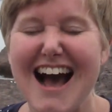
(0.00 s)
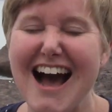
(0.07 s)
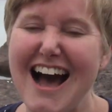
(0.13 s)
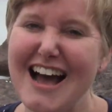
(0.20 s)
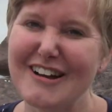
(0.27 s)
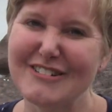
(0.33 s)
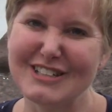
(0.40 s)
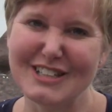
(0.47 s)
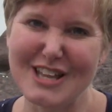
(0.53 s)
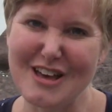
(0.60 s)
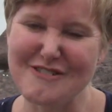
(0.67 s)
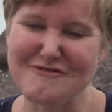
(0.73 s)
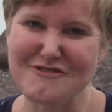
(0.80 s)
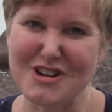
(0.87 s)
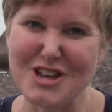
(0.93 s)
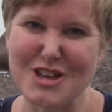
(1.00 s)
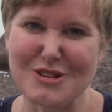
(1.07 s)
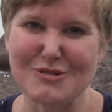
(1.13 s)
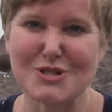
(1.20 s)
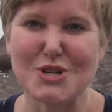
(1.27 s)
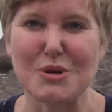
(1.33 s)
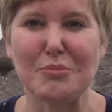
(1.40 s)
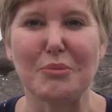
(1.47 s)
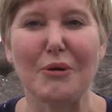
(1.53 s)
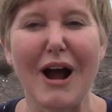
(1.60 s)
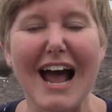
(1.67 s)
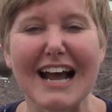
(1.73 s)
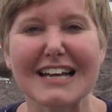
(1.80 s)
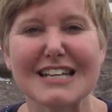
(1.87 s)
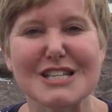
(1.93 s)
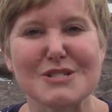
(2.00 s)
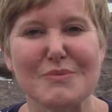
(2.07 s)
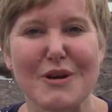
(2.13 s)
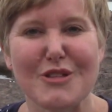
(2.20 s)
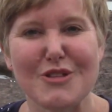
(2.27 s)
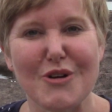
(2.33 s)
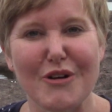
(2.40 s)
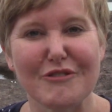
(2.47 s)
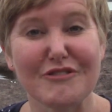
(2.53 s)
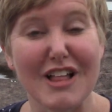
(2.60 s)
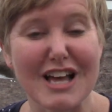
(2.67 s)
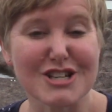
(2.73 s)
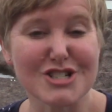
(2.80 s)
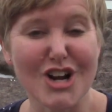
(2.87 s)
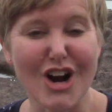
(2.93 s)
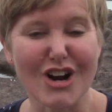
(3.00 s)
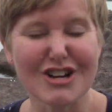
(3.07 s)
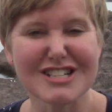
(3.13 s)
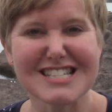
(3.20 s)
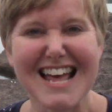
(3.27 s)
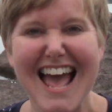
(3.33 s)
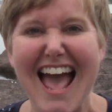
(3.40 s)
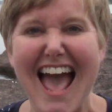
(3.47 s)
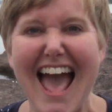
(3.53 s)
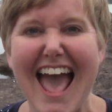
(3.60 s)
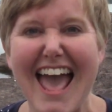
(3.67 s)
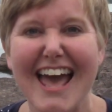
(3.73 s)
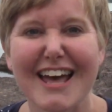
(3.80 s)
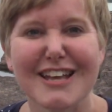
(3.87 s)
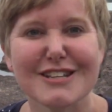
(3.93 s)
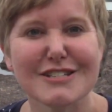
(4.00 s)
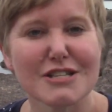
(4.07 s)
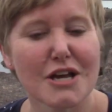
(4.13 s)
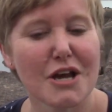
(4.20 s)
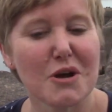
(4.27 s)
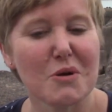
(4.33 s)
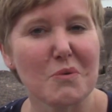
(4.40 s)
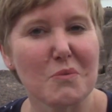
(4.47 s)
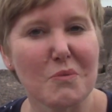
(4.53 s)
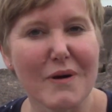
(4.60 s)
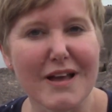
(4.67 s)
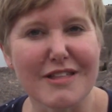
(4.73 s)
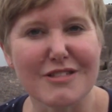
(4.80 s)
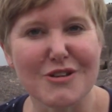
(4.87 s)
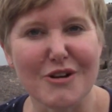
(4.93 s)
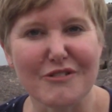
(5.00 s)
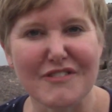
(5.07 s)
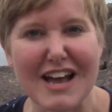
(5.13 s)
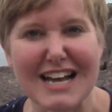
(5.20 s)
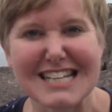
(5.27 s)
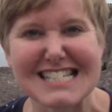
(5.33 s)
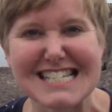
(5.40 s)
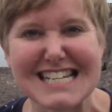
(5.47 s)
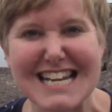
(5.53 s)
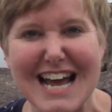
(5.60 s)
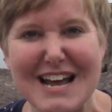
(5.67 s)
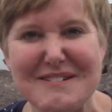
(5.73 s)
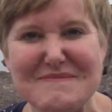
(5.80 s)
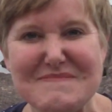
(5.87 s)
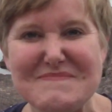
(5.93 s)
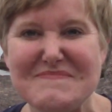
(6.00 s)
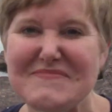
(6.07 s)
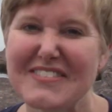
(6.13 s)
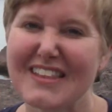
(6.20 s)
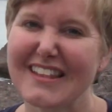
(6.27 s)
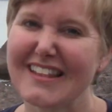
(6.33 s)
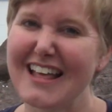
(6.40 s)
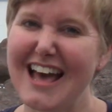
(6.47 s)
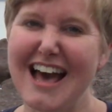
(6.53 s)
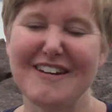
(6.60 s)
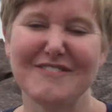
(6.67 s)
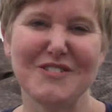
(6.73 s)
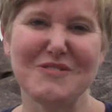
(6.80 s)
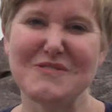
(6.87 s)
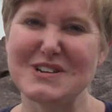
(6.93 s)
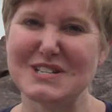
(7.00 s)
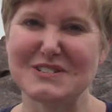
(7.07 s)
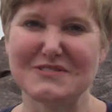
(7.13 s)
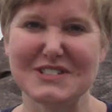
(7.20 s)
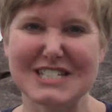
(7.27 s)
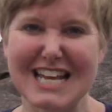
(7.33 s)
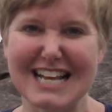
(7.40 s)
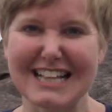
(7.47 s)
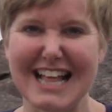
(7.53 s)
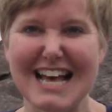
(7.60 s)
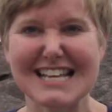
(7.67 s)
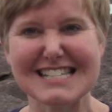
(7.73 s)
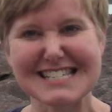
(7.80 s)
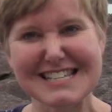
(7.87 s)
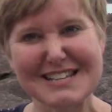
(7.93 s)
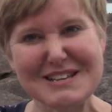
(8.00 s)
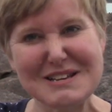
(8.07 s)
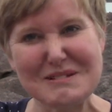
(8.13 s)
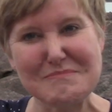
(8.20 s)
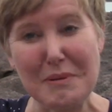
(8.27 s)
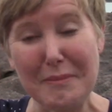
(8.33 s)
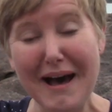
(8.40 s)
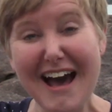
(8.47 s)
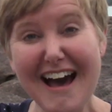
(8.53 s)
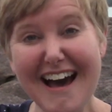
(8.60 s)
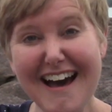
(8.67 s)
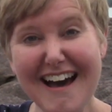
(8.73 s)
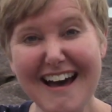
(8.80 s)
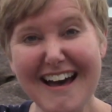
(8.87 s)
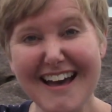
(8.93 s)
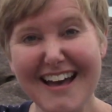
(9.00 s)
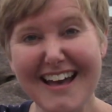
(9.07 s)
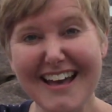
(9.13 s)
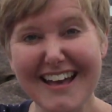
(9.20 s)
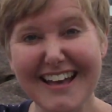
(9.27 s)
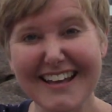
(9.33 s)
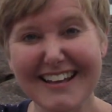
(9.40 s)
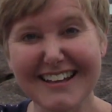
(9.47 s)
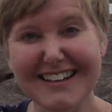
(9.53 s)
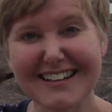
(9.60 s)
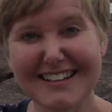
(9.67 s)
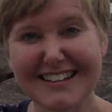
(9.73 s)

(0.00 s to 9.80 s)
I would love for you to practice with your flashcards and with your facts today. Have a wonderful day, class. Bye-bye!